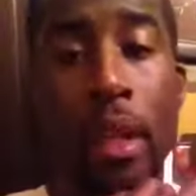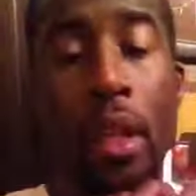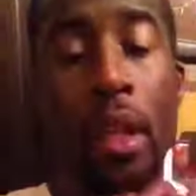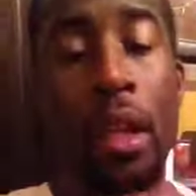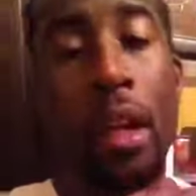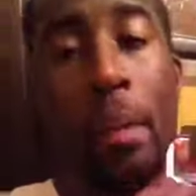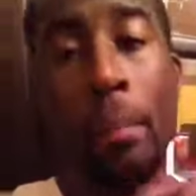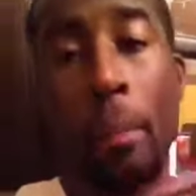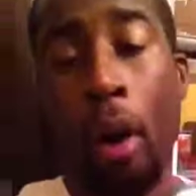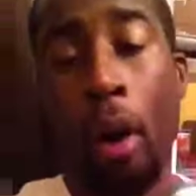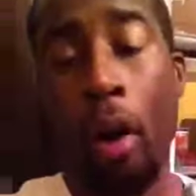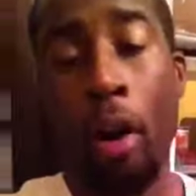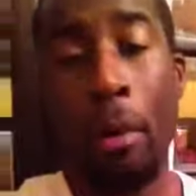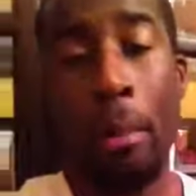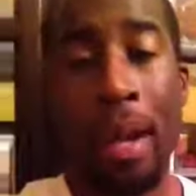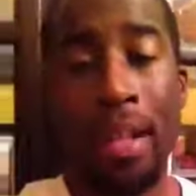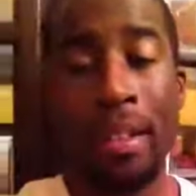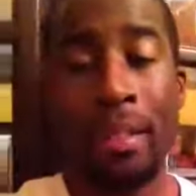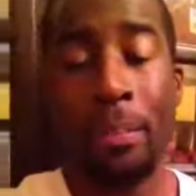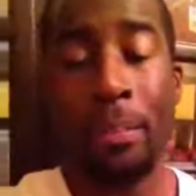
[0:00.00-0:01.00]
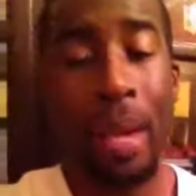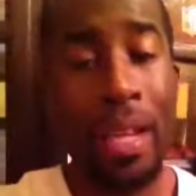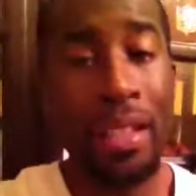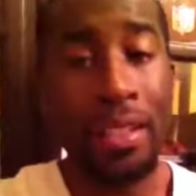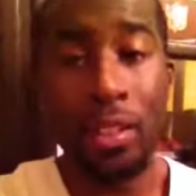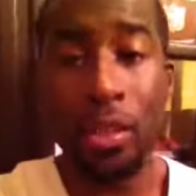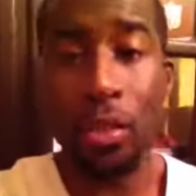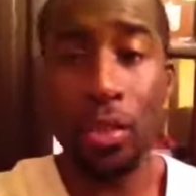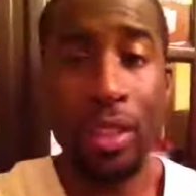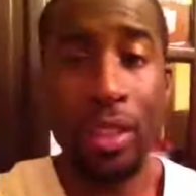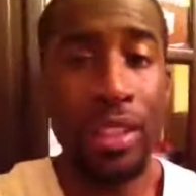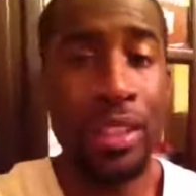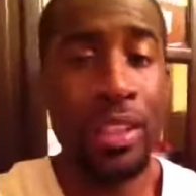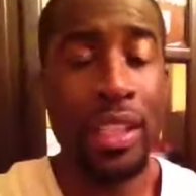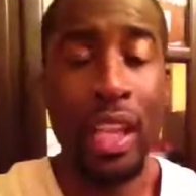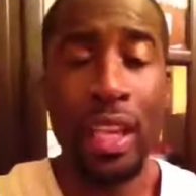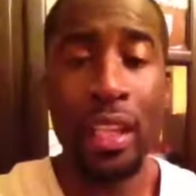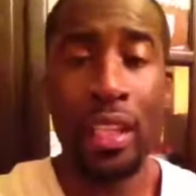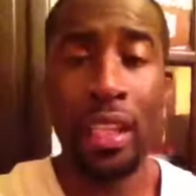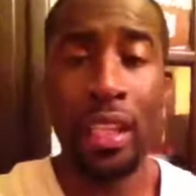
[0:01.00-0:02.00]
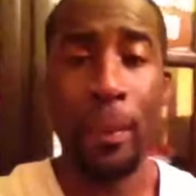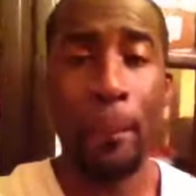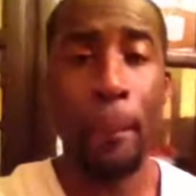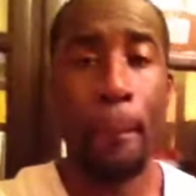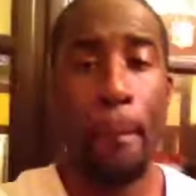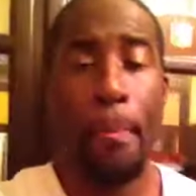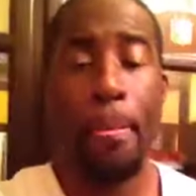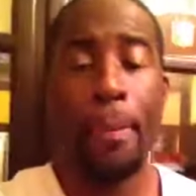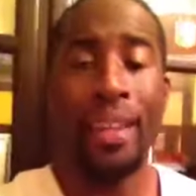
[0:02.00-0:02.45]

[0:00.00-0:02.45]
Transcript: All my students take it.